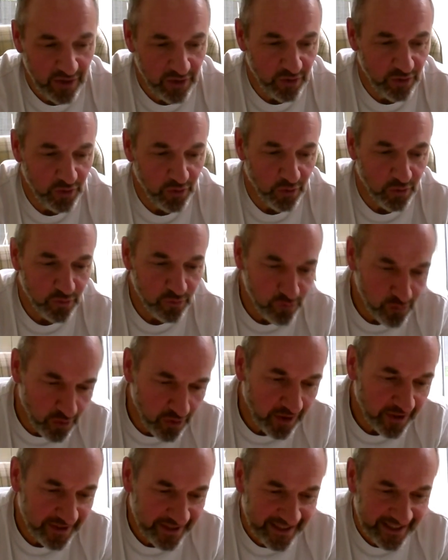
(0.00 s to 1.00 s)
your
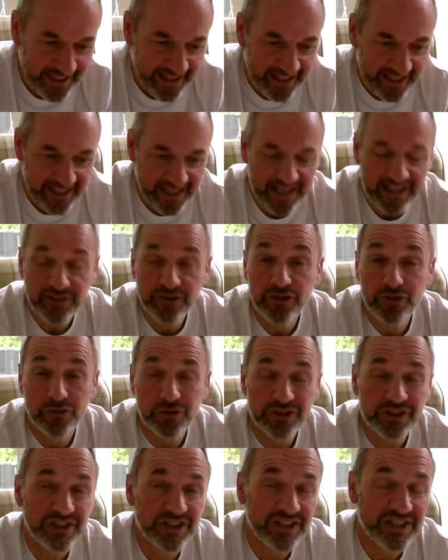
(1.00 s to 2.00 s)
rod and
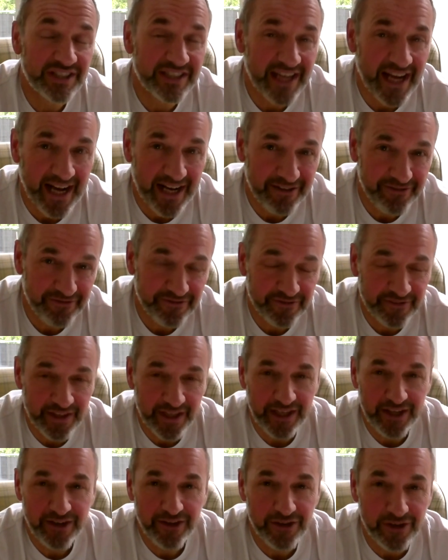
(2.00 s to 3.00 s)
your staff,
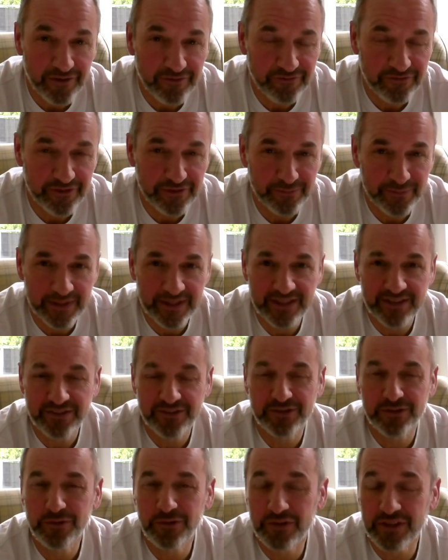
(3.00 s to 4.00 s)
they comfort me.
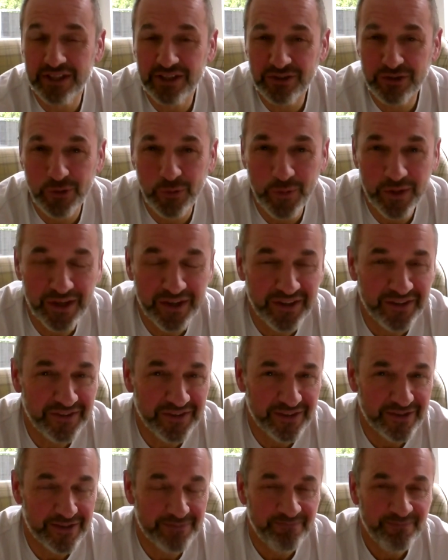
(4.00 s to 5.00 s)
Two things going on
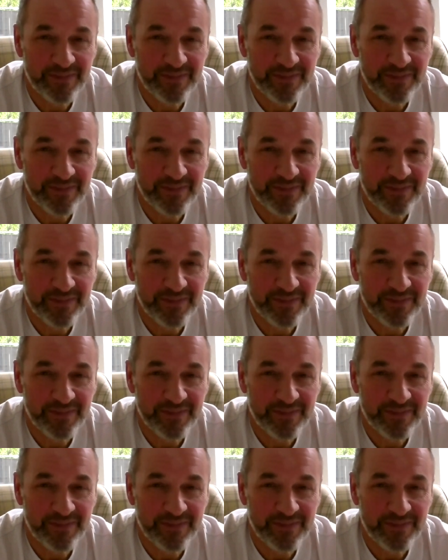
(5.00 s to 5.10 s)
there.